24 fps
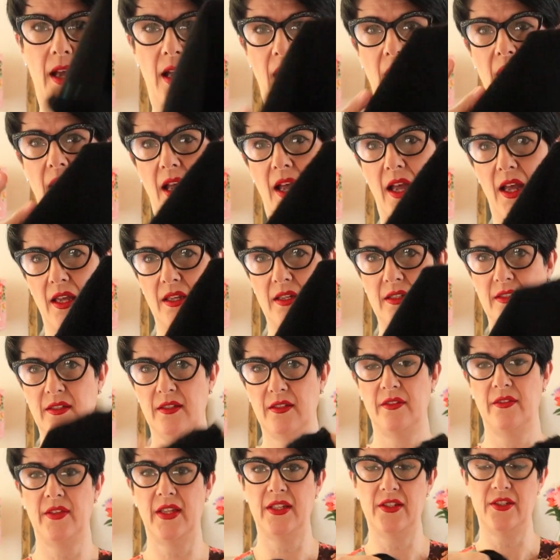and
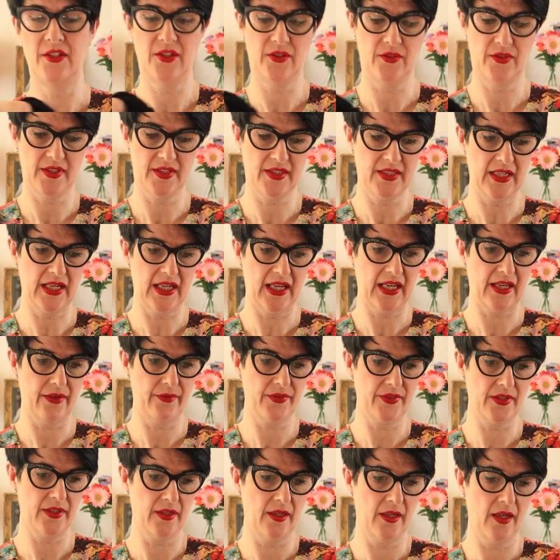then do the
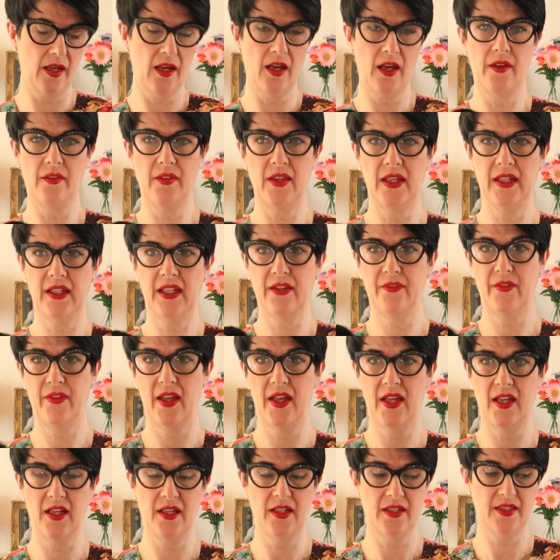sleeves and then give it
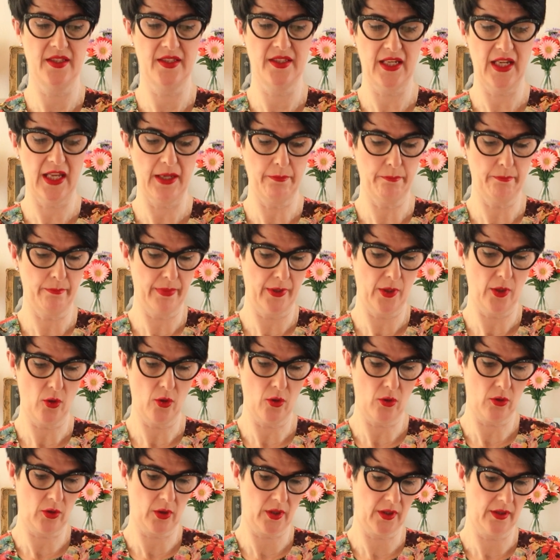a steam
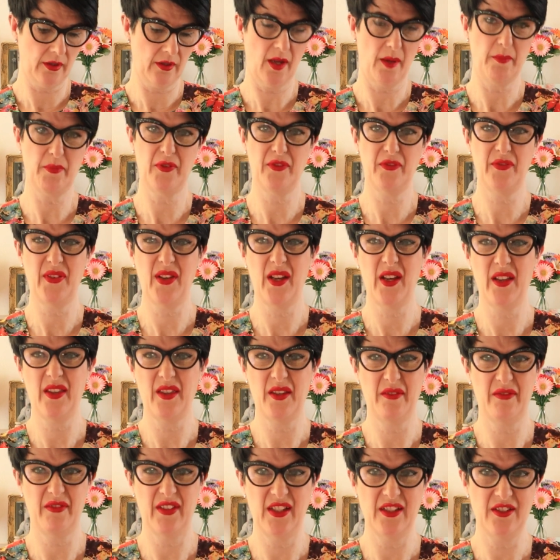block. I prefer
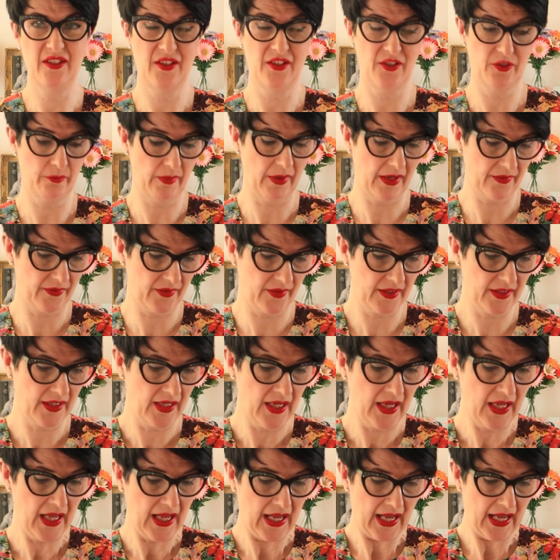the vintage method.
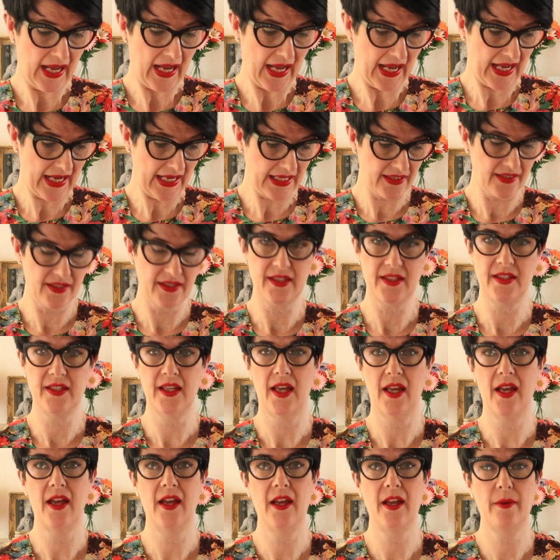As
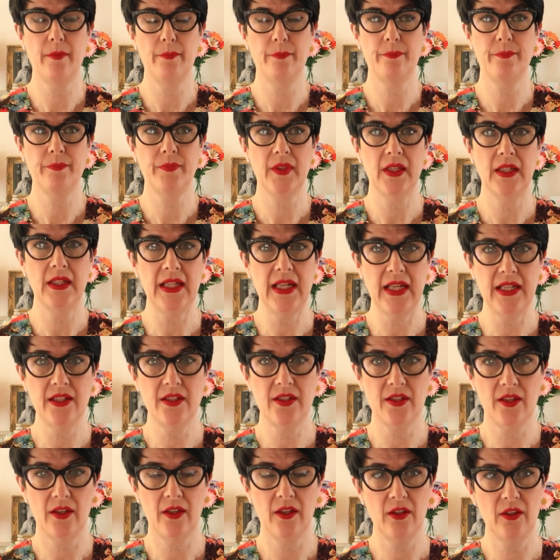
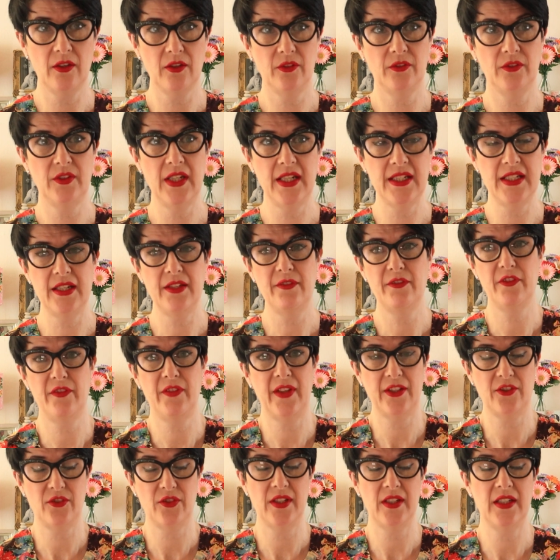Linda on Knitting for
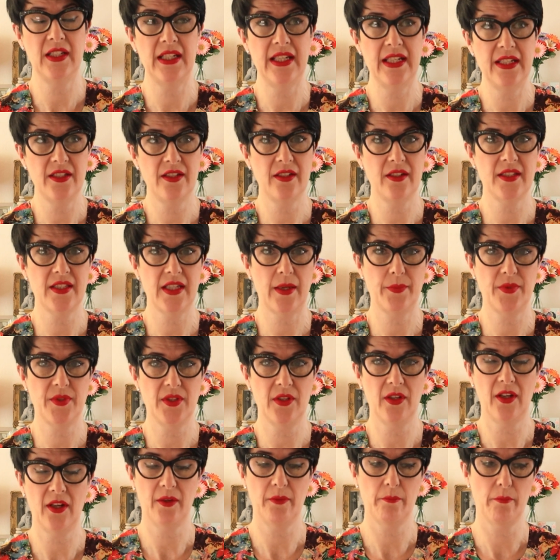Victory, Linda is
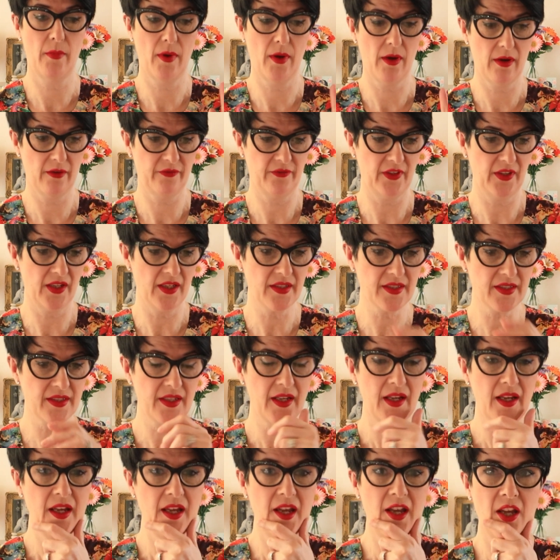absolutely marvellous.
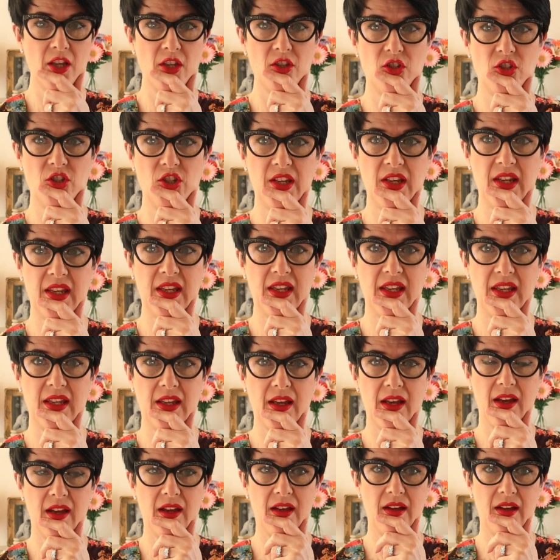She